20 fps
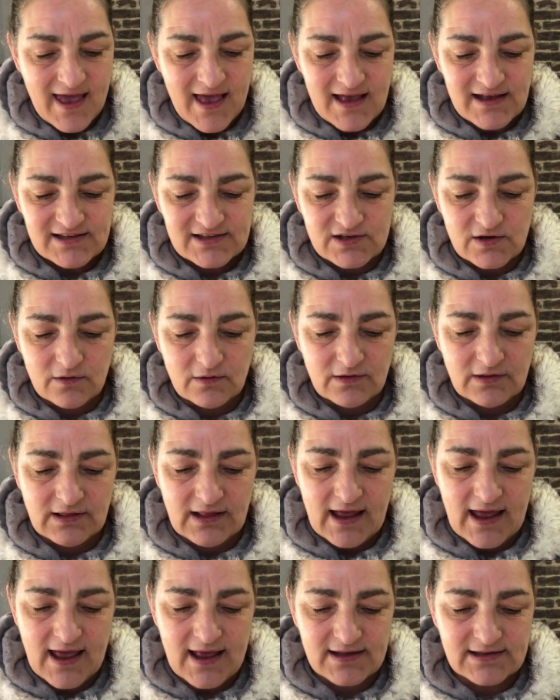So
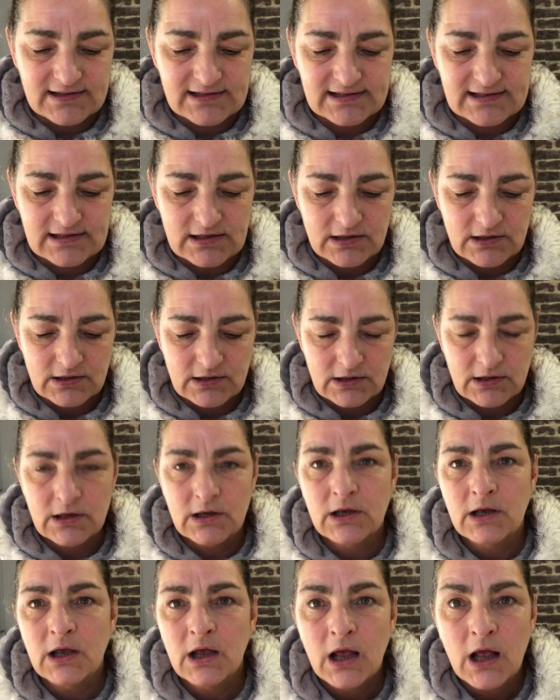let's
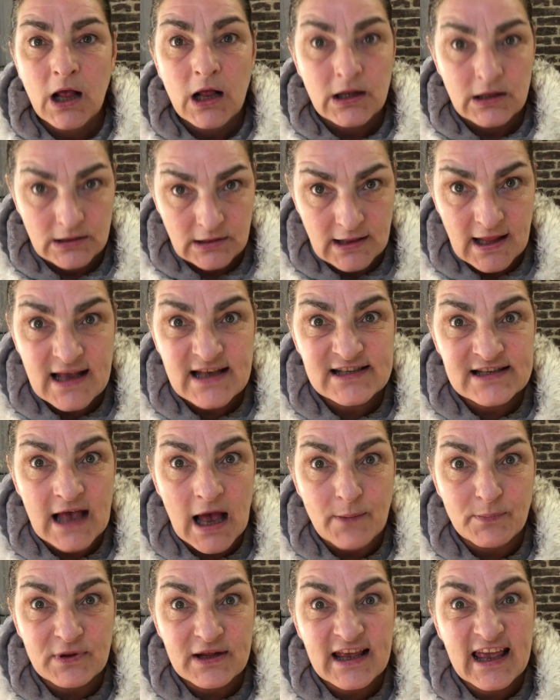
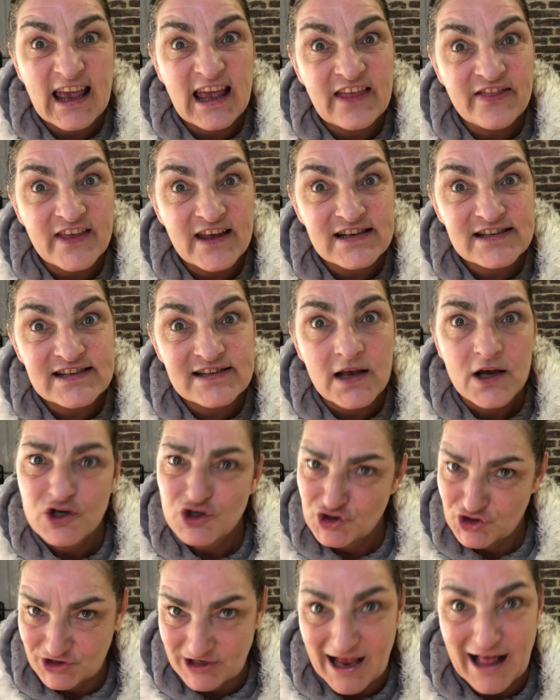applicate this,
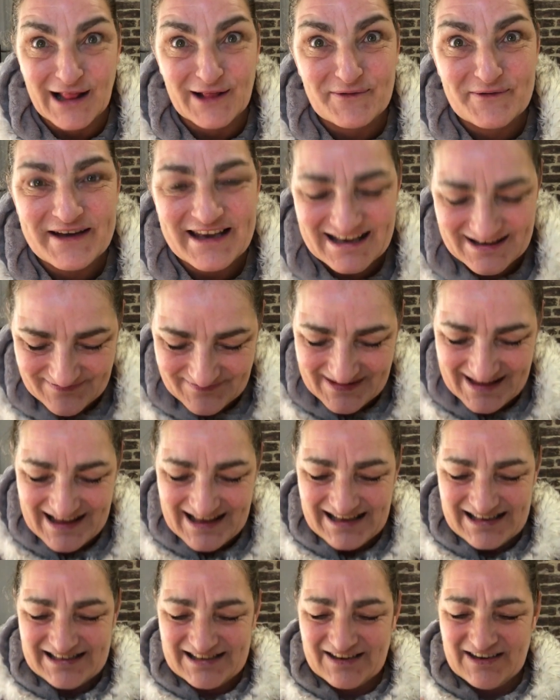shall we?
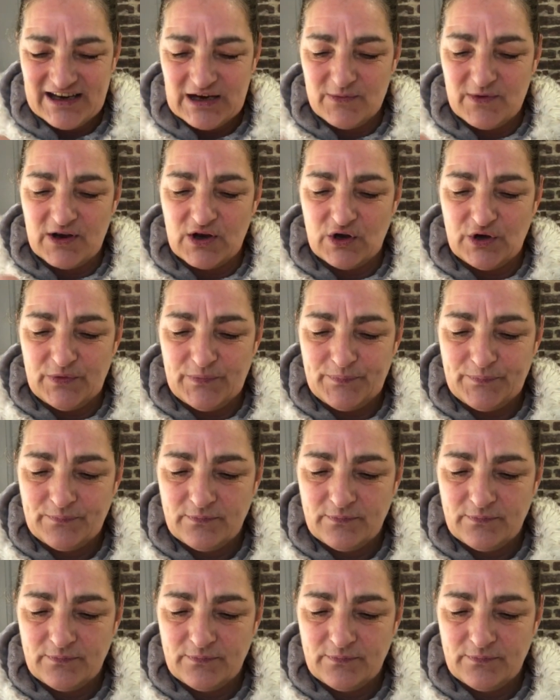So here we go.